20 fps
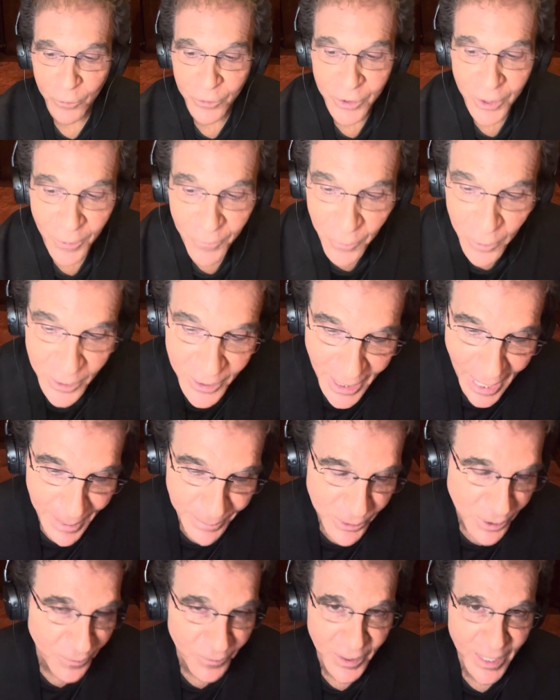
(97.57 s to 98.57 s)
different
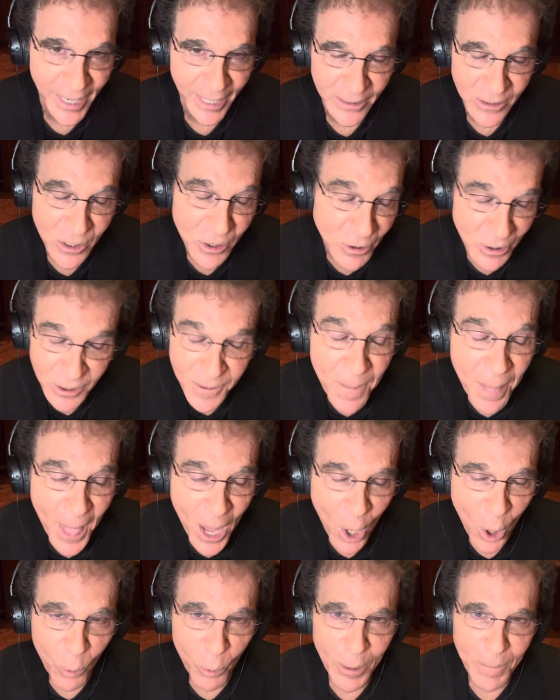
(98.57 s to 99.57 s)
types of cancers.
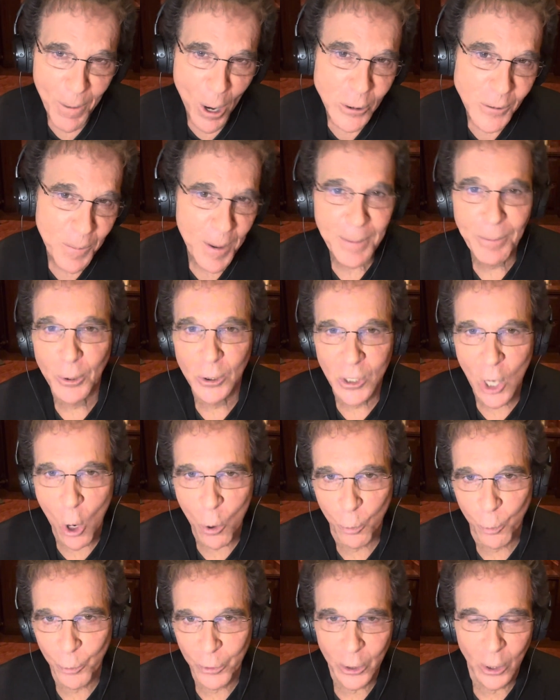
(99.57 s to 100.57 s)
What most people
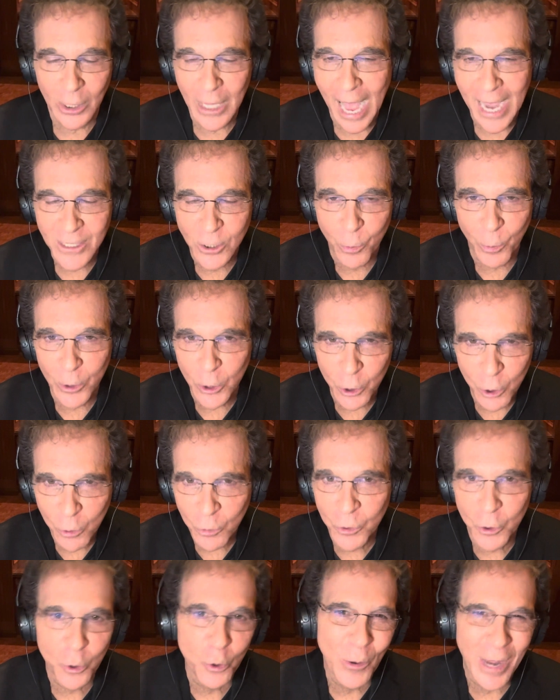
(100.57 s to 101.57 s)
don't realize when you
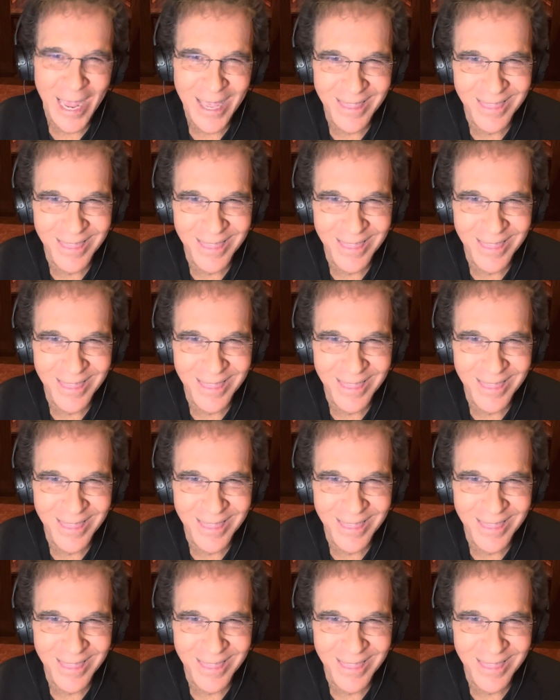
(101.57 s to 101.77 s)
do a